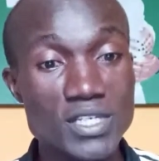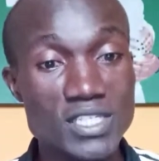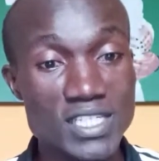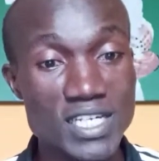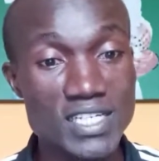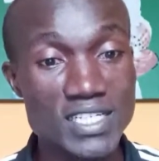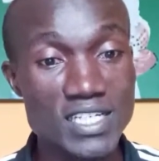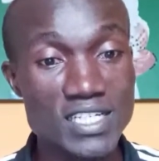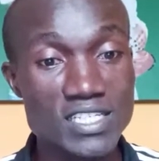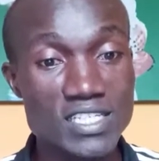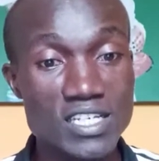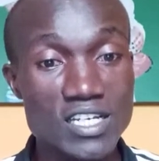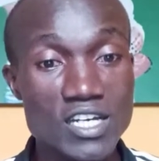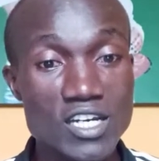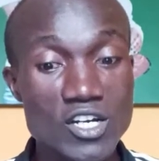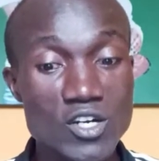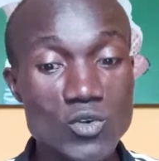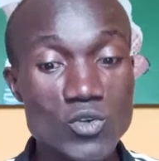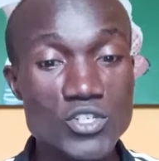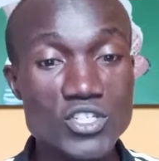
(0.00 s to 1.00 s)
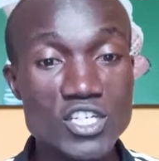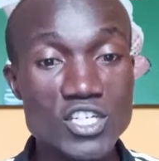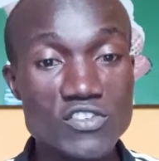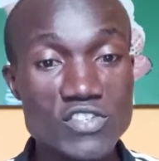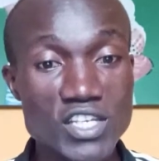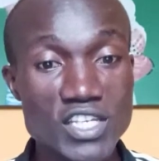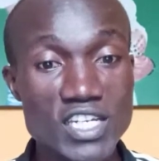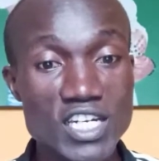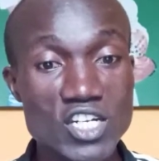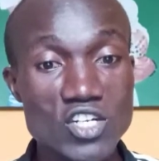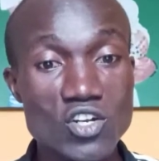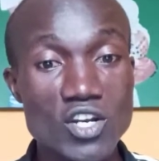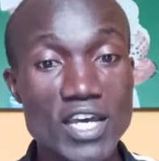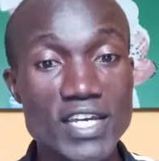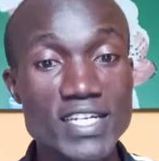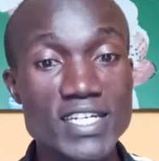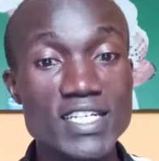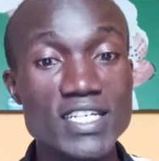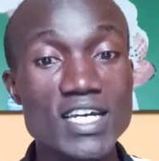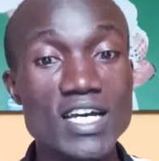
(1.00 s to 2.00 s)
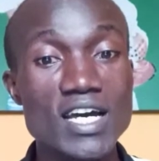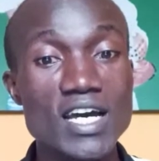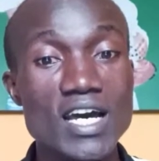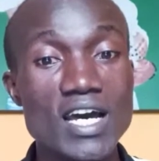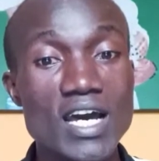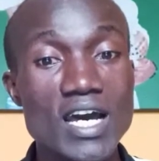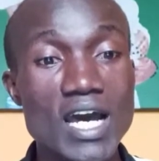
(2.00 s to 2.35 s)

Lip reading: sentence which gives a general idea